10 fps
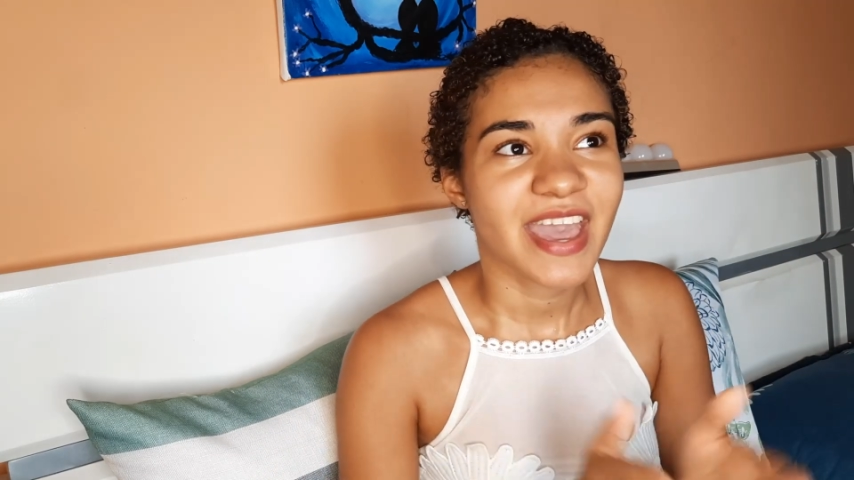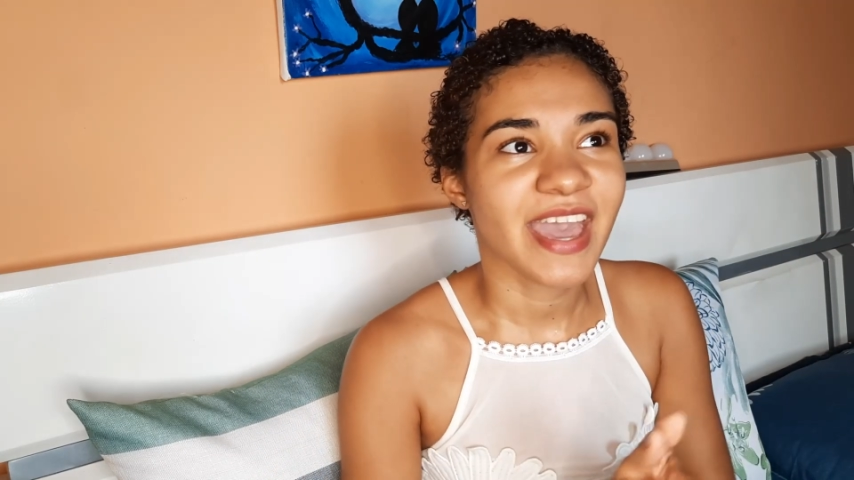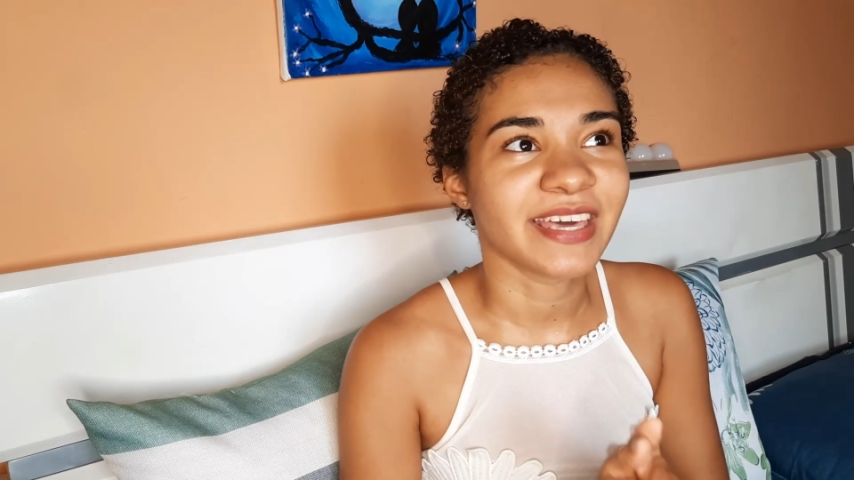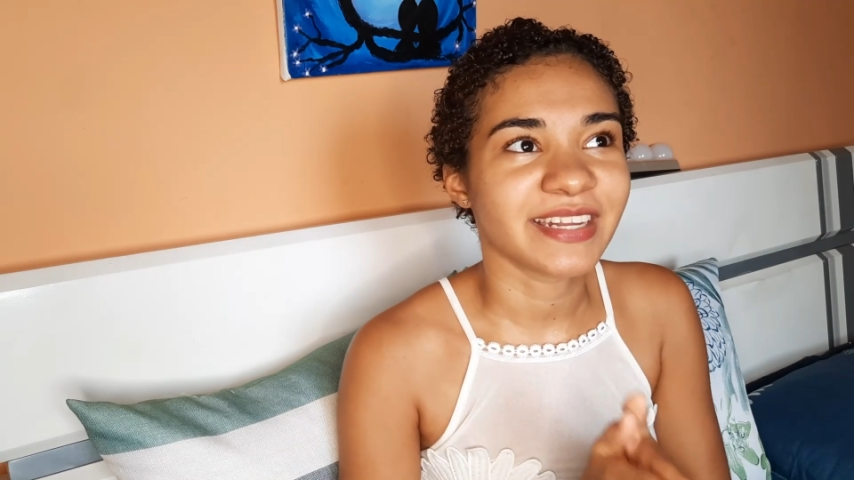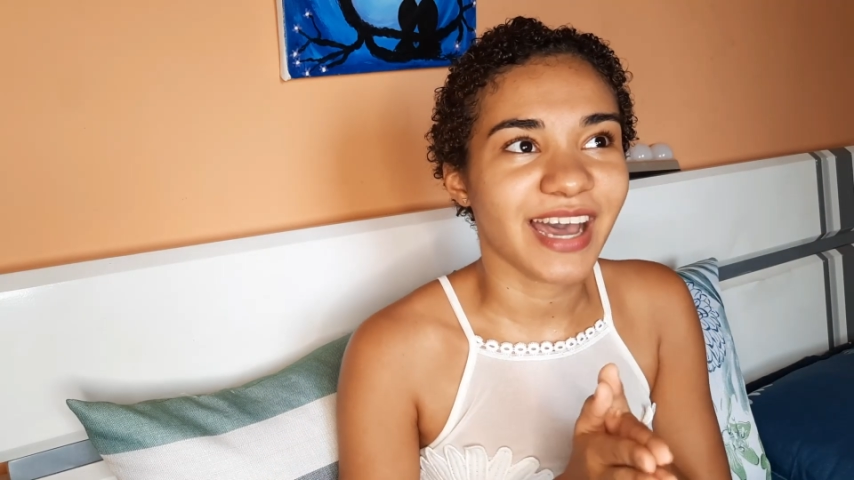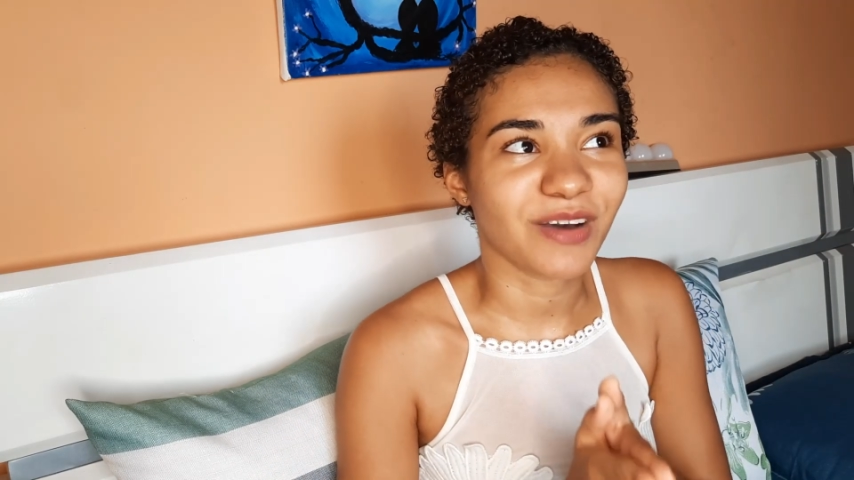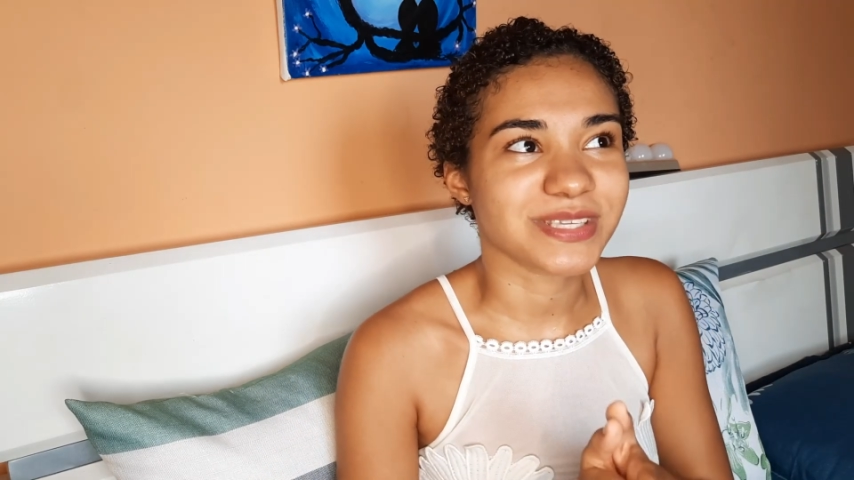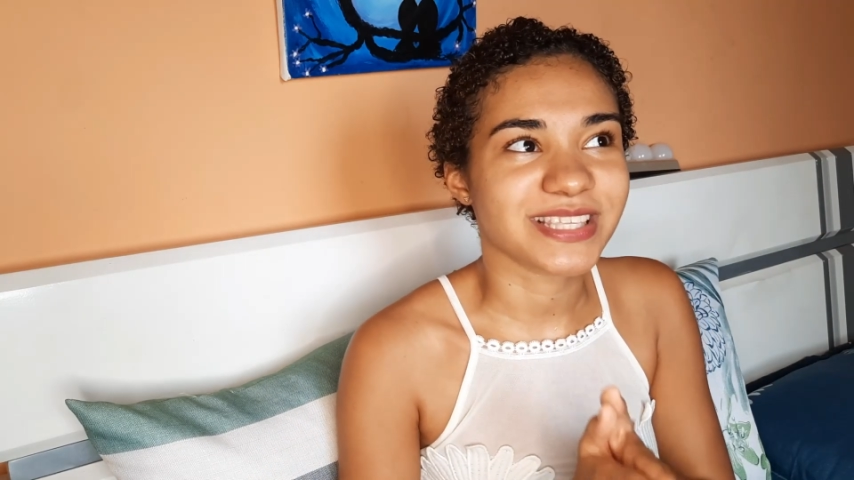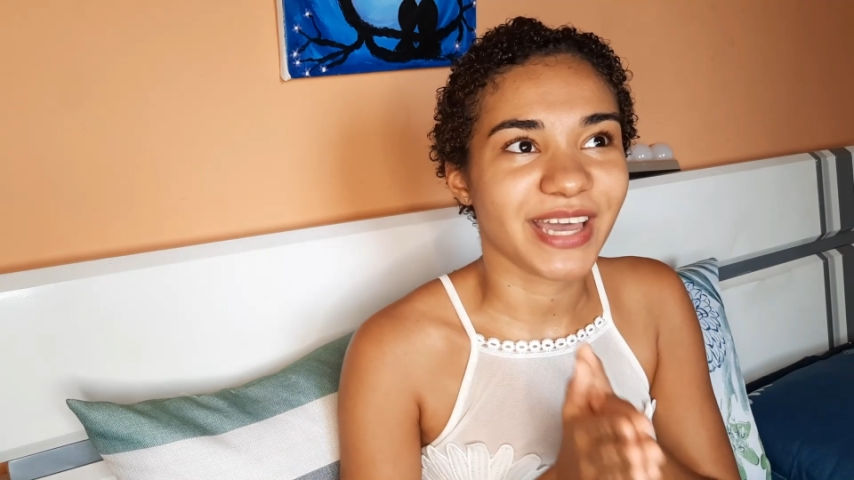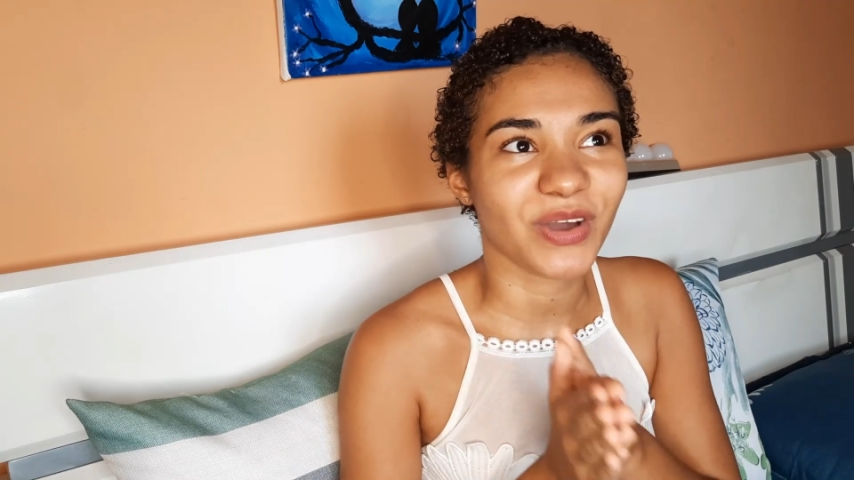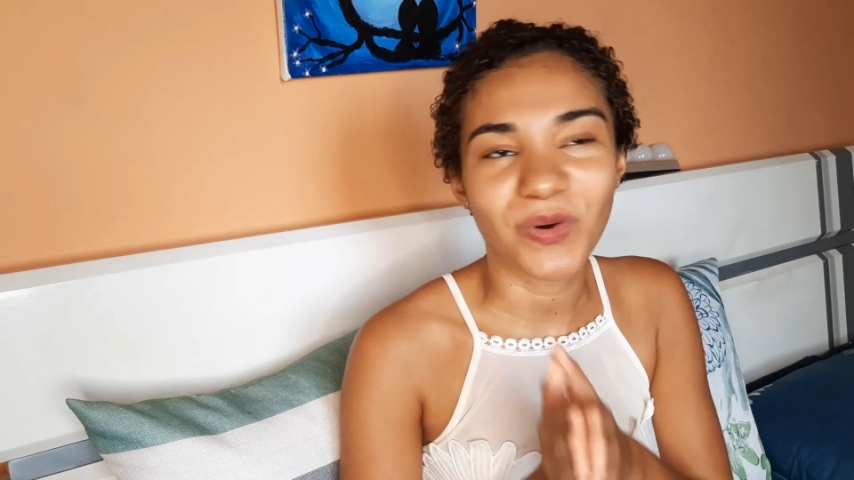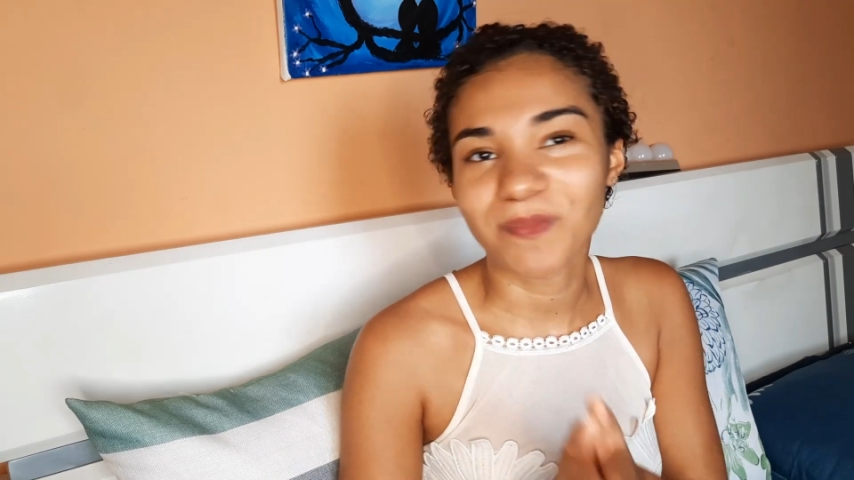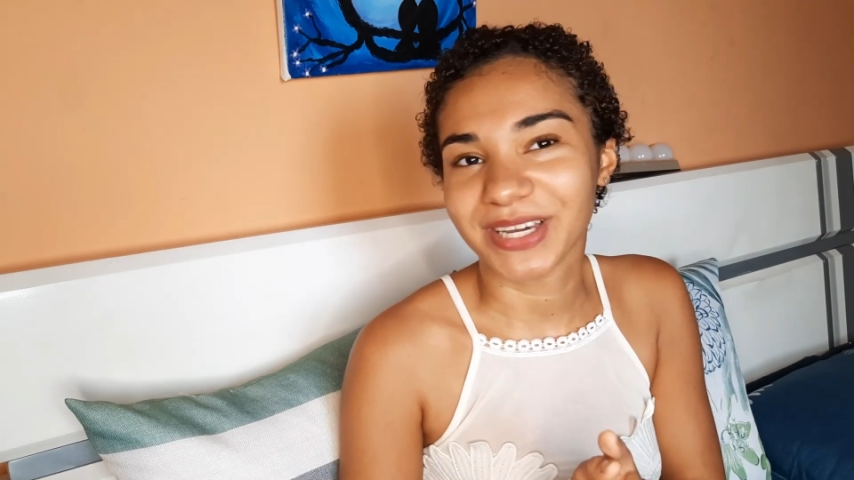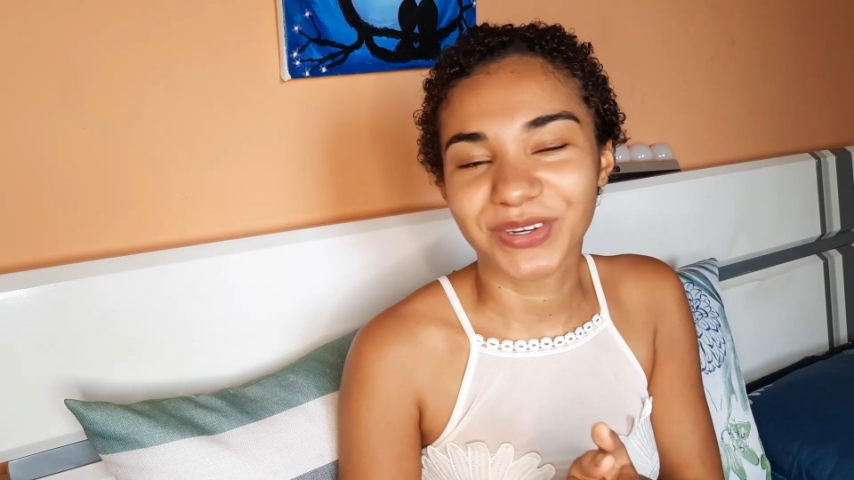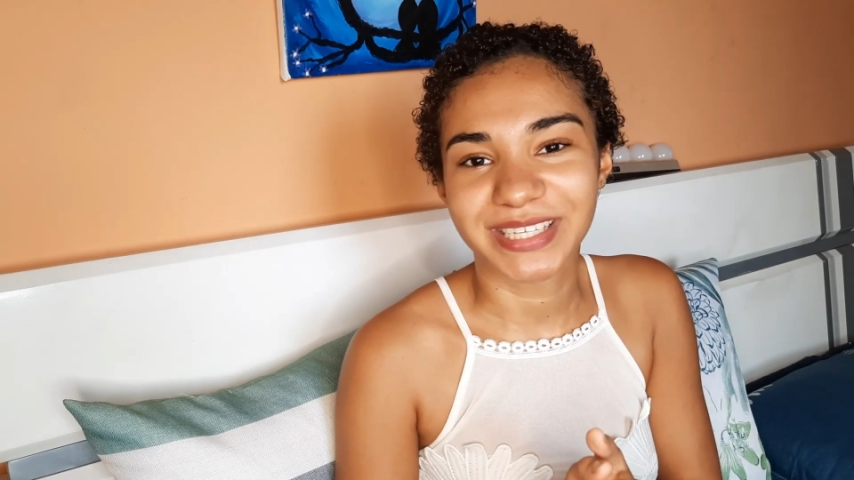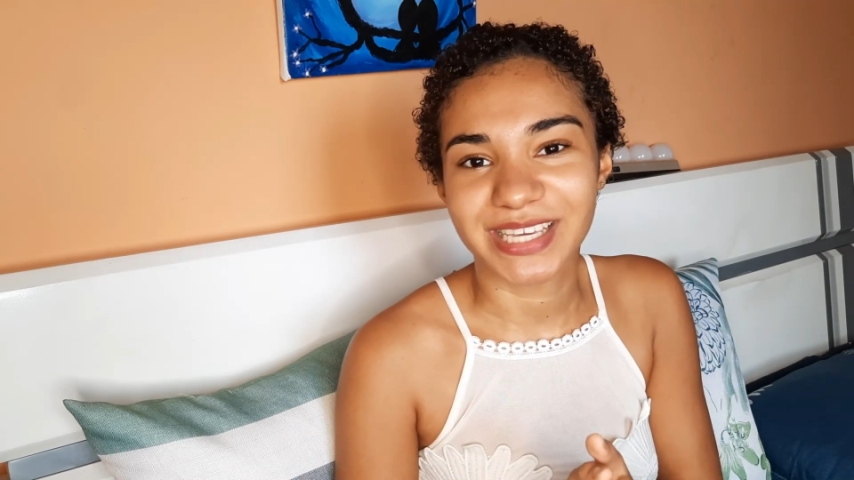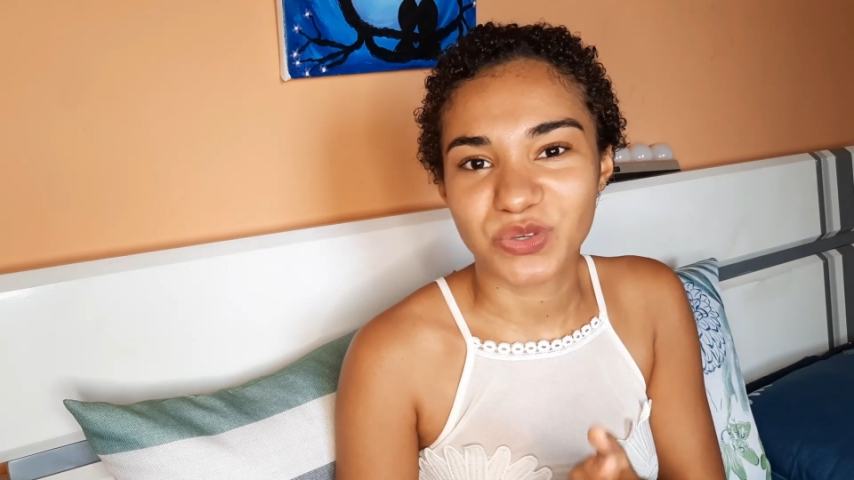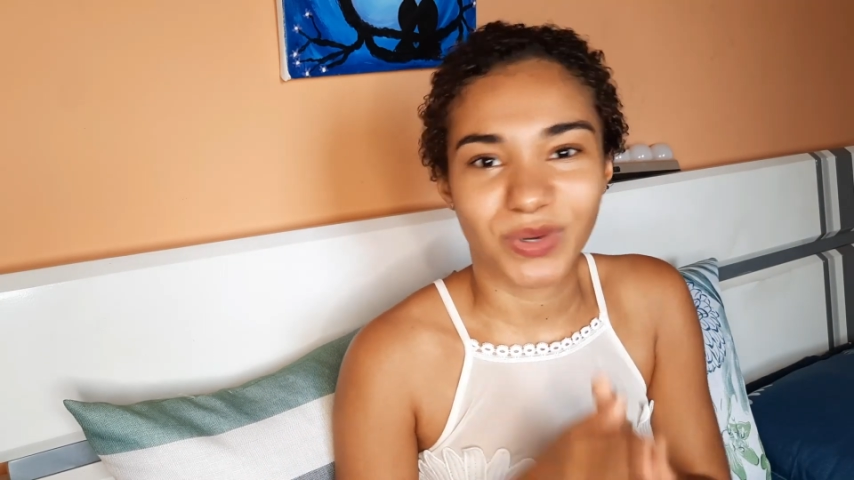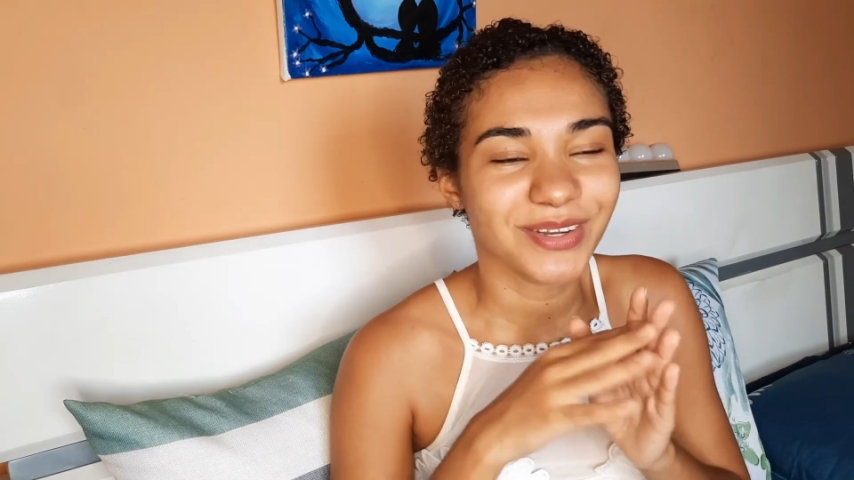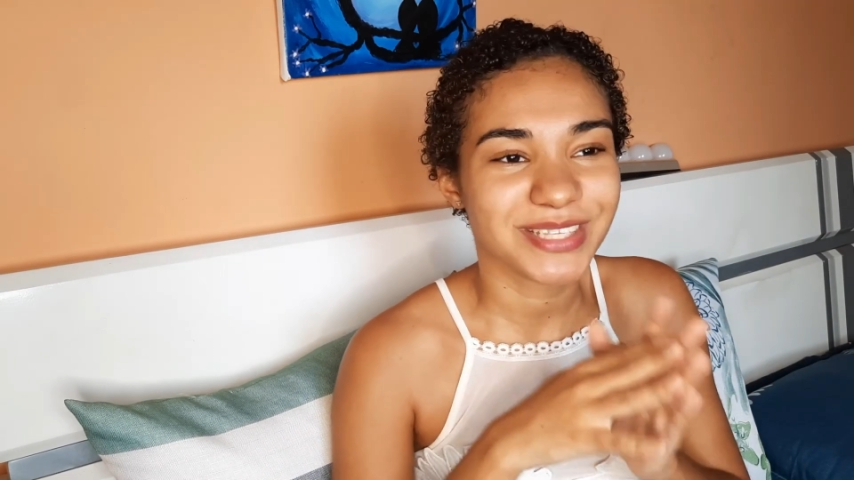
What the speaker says: And I was like, oh my goodness, why